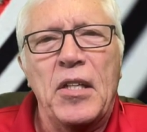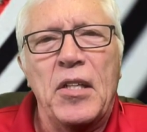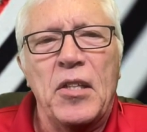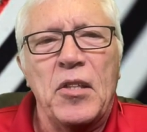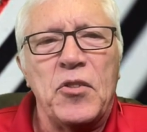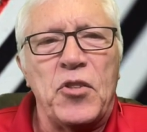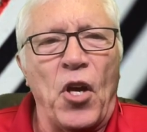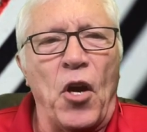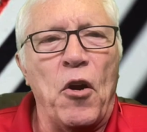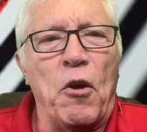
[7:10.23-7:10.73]

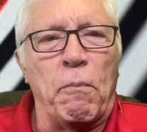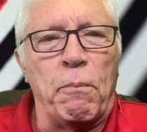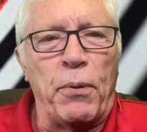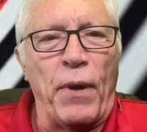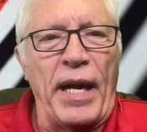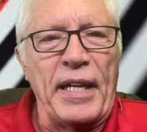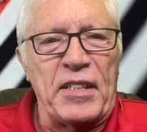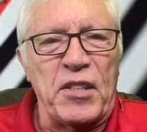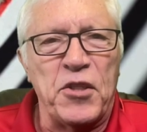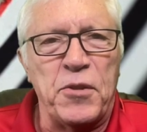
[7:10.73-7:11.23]
So
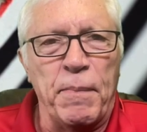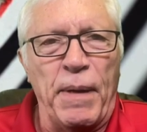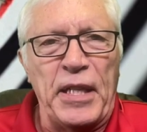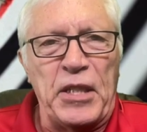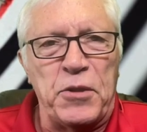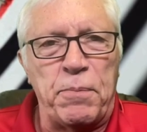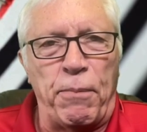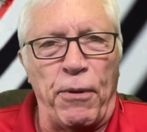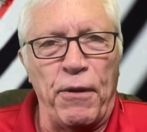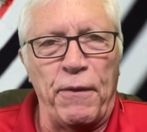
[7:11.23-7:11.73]
practice
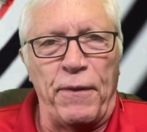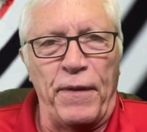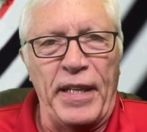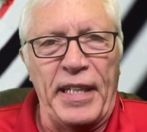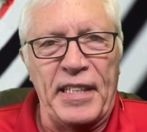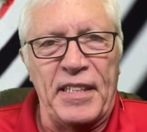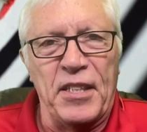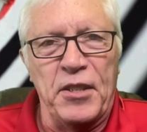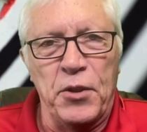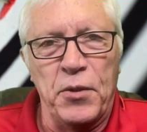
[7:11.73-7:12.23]
makes
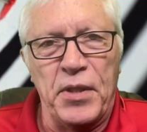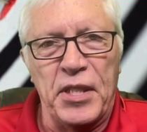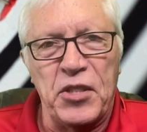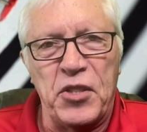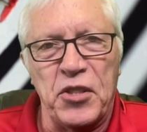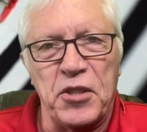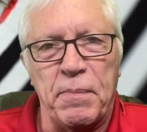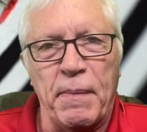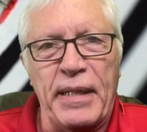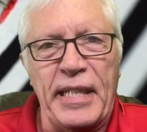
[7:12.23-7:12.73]
perfect. Do this
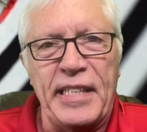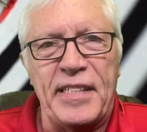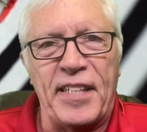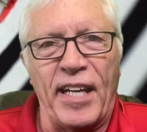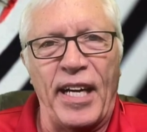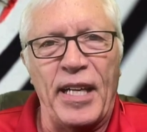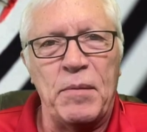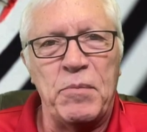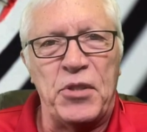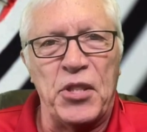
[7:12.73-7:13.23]
as many
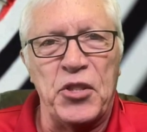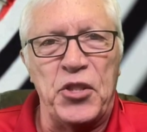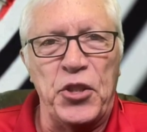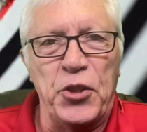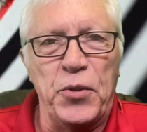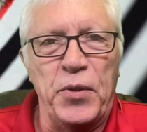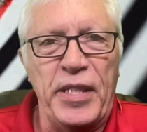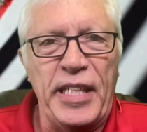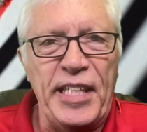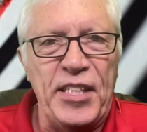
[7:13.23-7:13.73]
times as
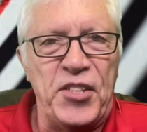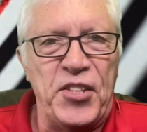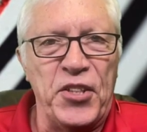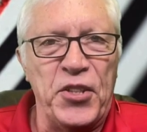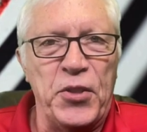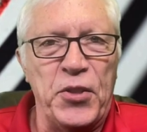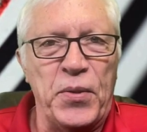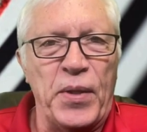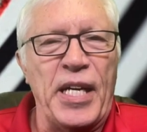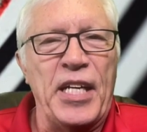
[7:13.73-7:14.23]
you need
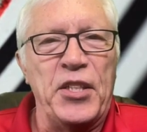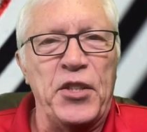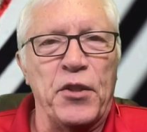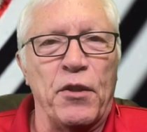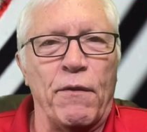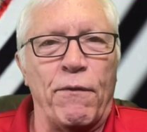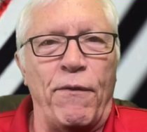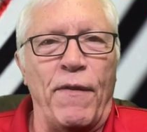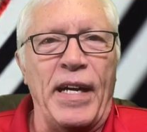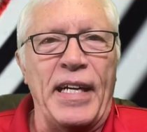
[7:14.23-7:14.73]
to, and you'll
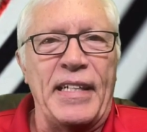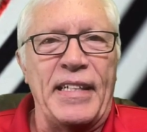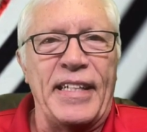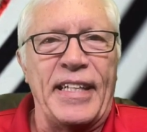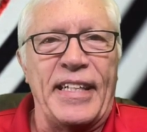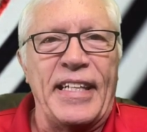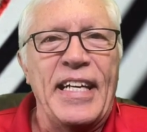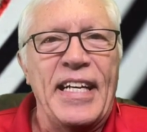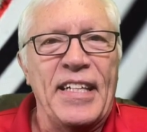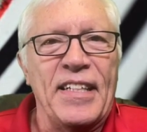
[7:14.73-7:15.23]
find it
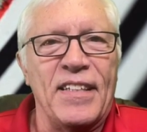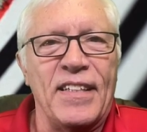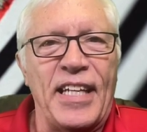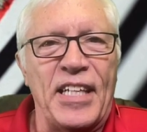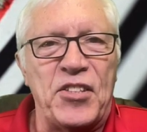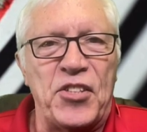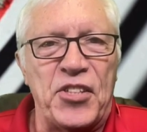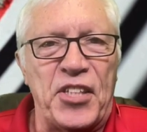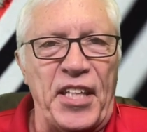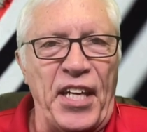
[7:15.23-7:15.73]

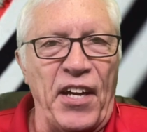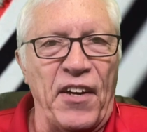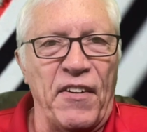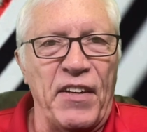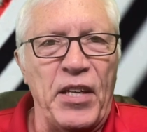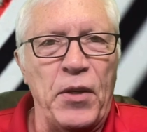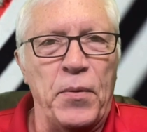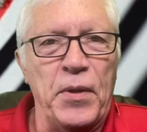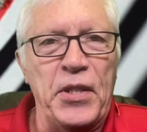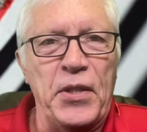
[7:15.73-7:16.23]
less
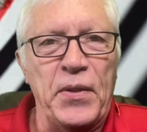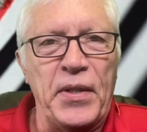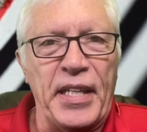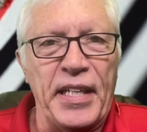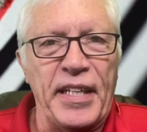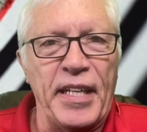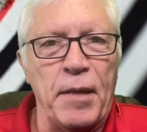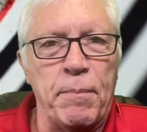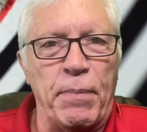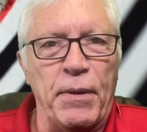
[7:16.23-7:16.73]
scary when you
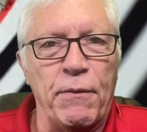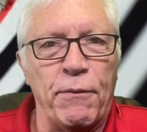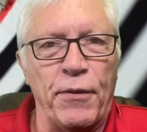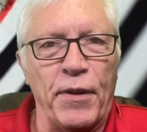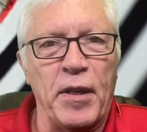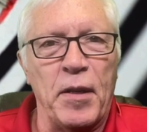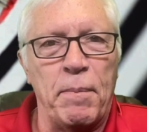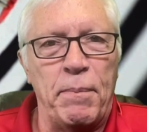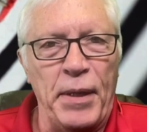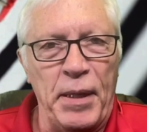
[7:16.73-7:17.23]
get up in
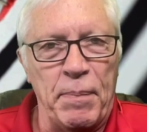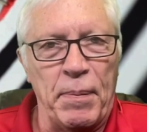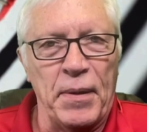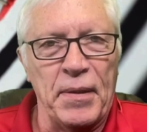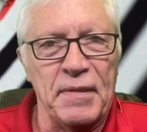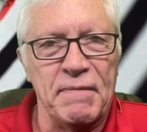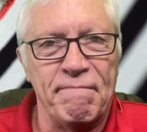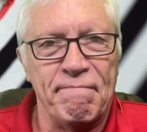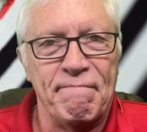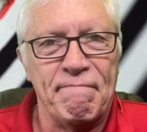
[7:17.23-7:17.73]
front of
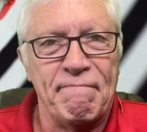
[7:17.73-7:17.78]
people.